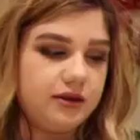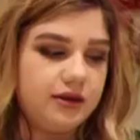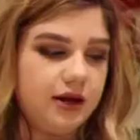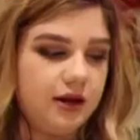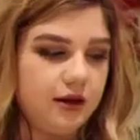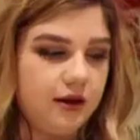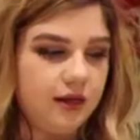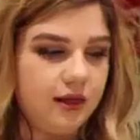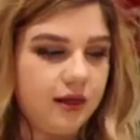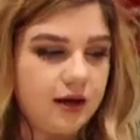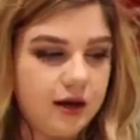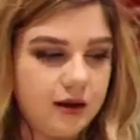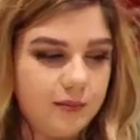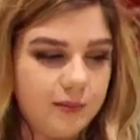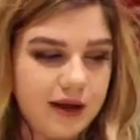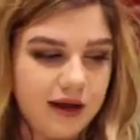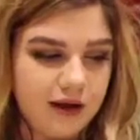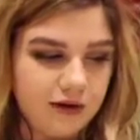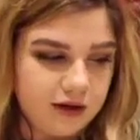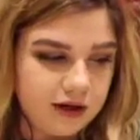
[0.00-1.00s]
in there, a lot
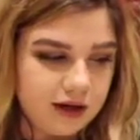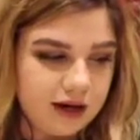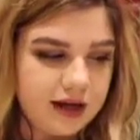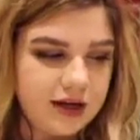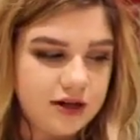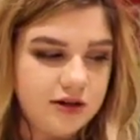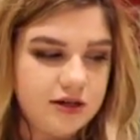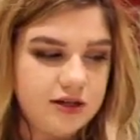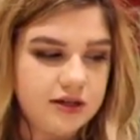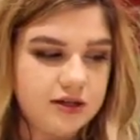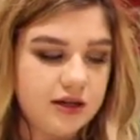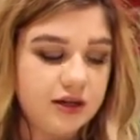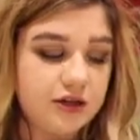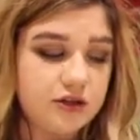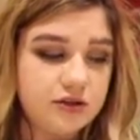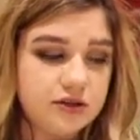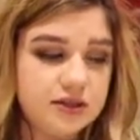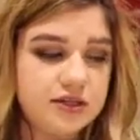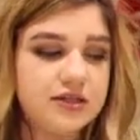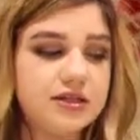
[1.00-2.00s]
of powder. I
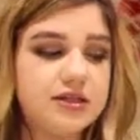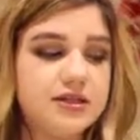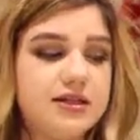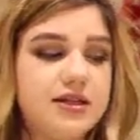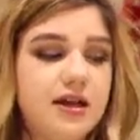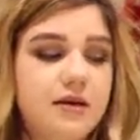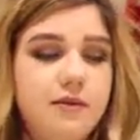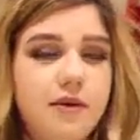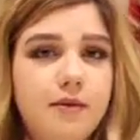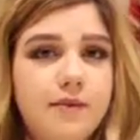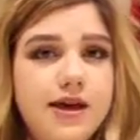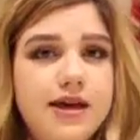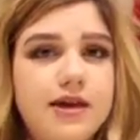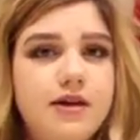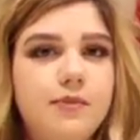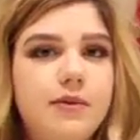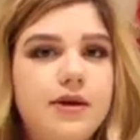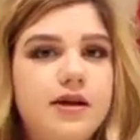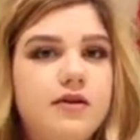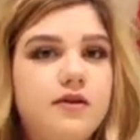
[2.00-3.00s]
use it to set my
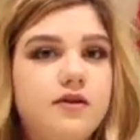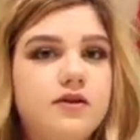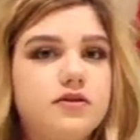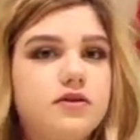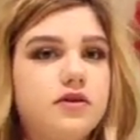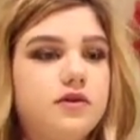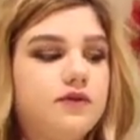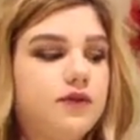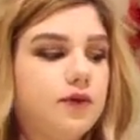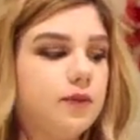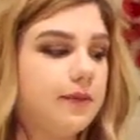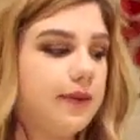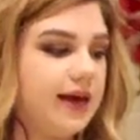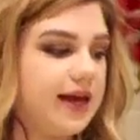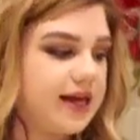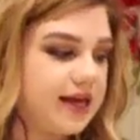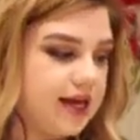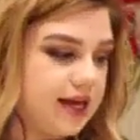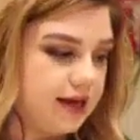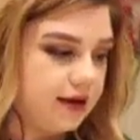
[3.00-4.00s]
makeup and also for
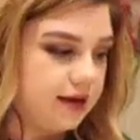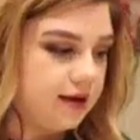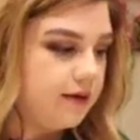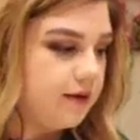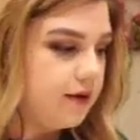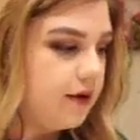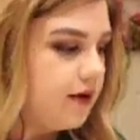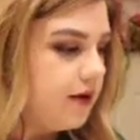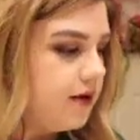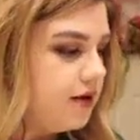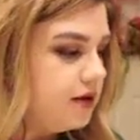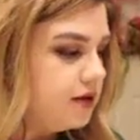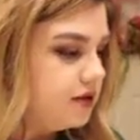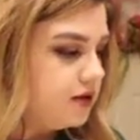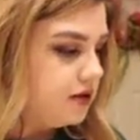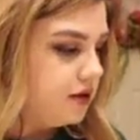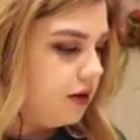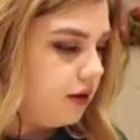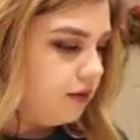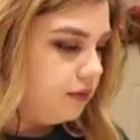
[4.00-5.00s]
baking.
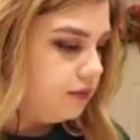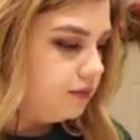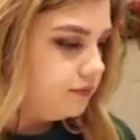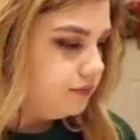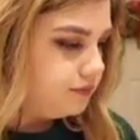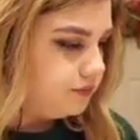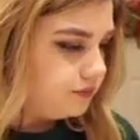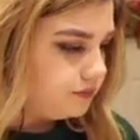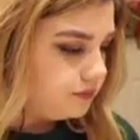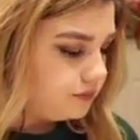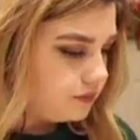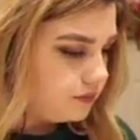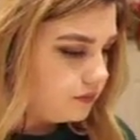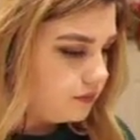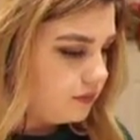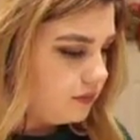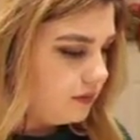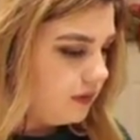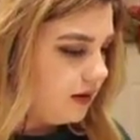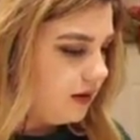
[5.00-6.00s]
So
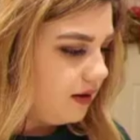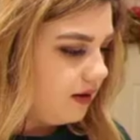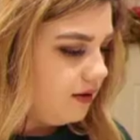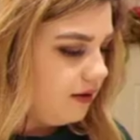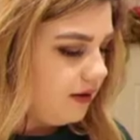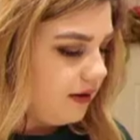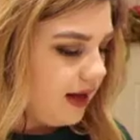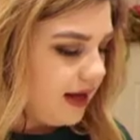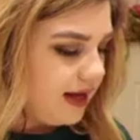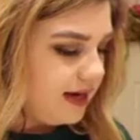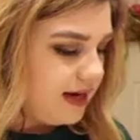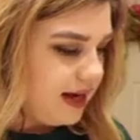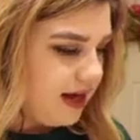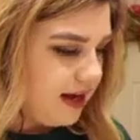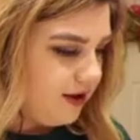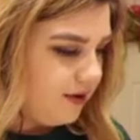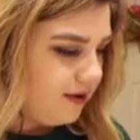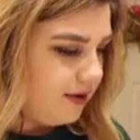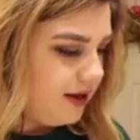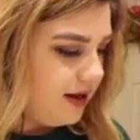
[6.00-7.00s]
Okay,
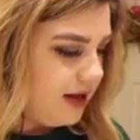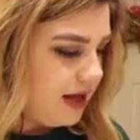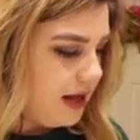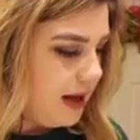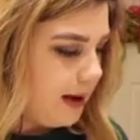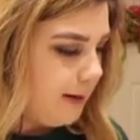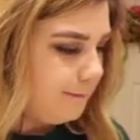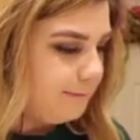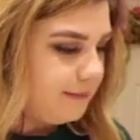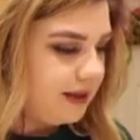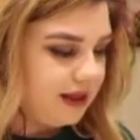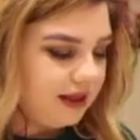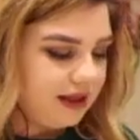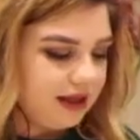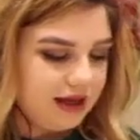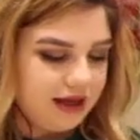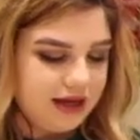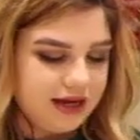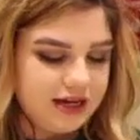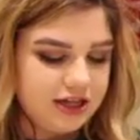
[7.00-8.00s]
now
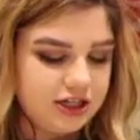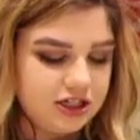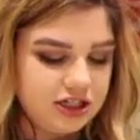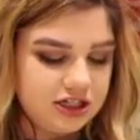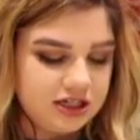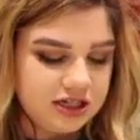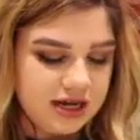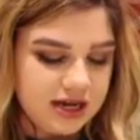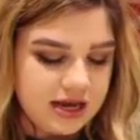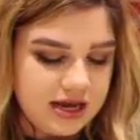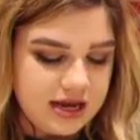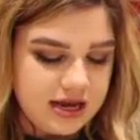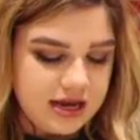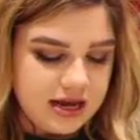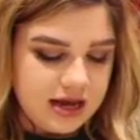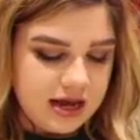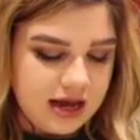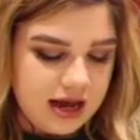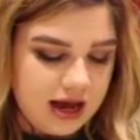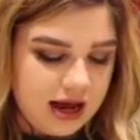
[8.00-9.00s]
blush.
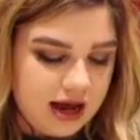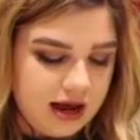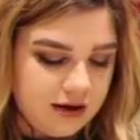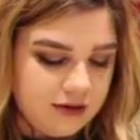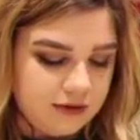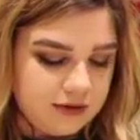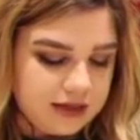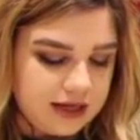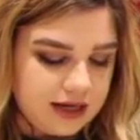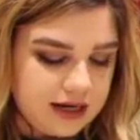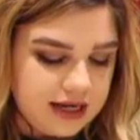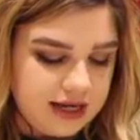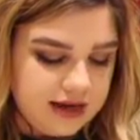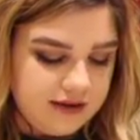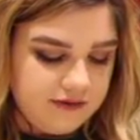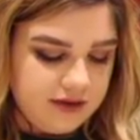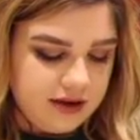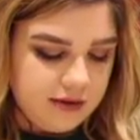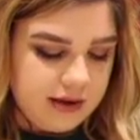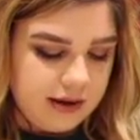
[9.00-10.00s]
I was kind of
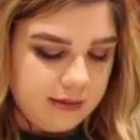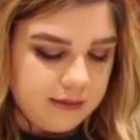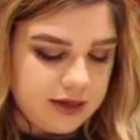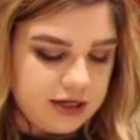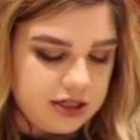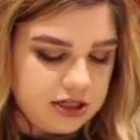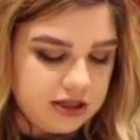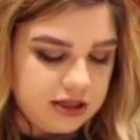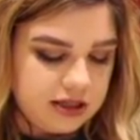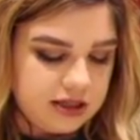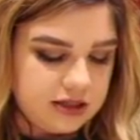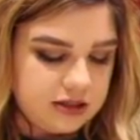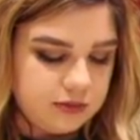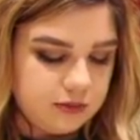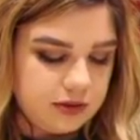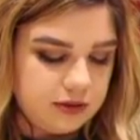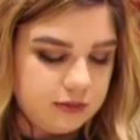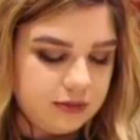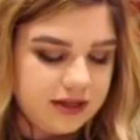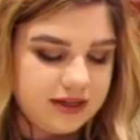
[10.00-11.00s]
iffy about mentioning this
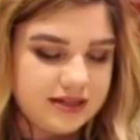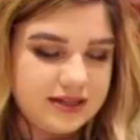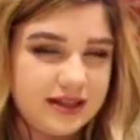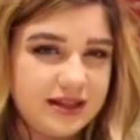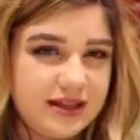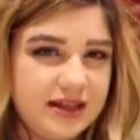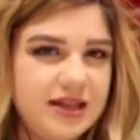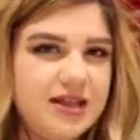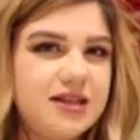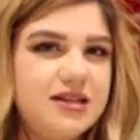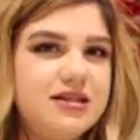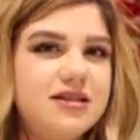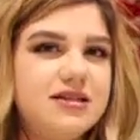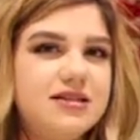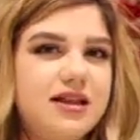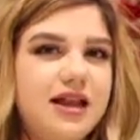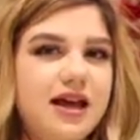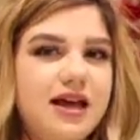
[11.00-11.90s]
one because I think this is